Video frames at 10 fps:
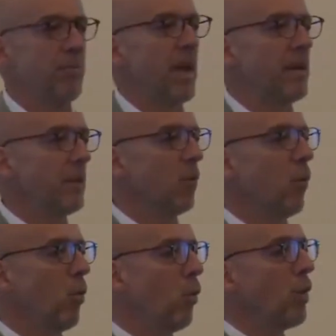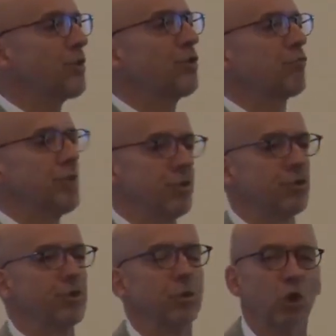depending which
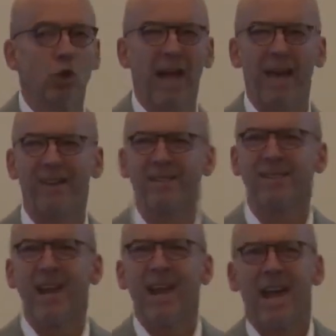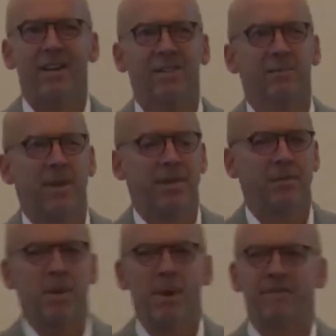research you look at, is estimated
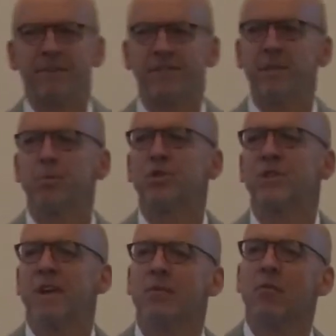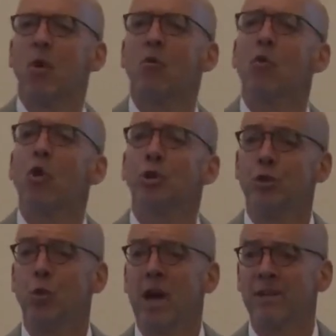to be about 15% over overall
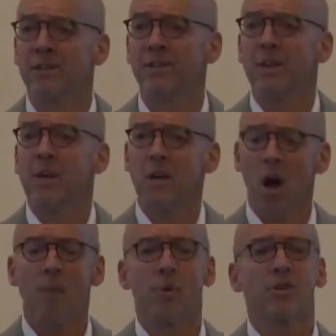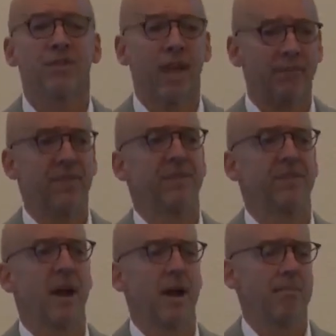U.S. commerce at
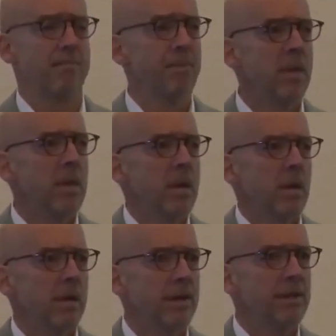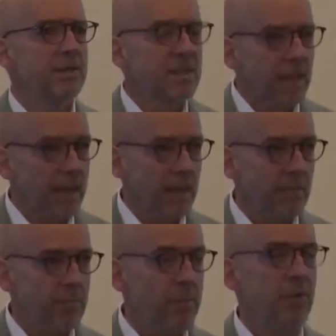this time. It is
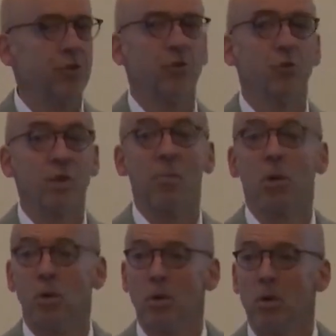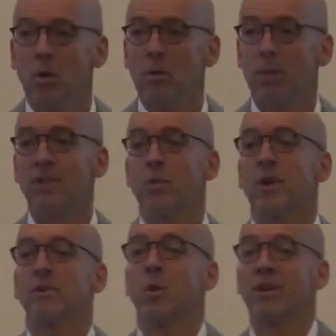slated to double by
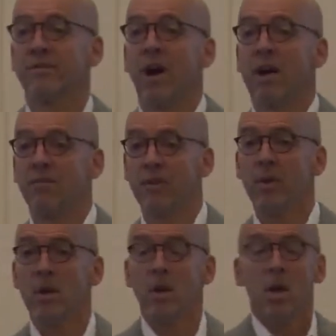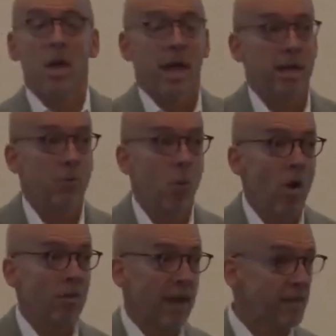2025. And
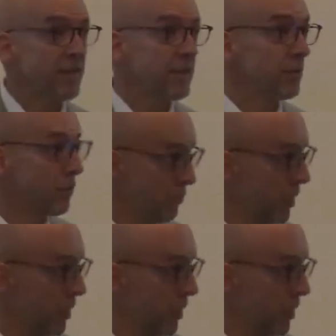while that's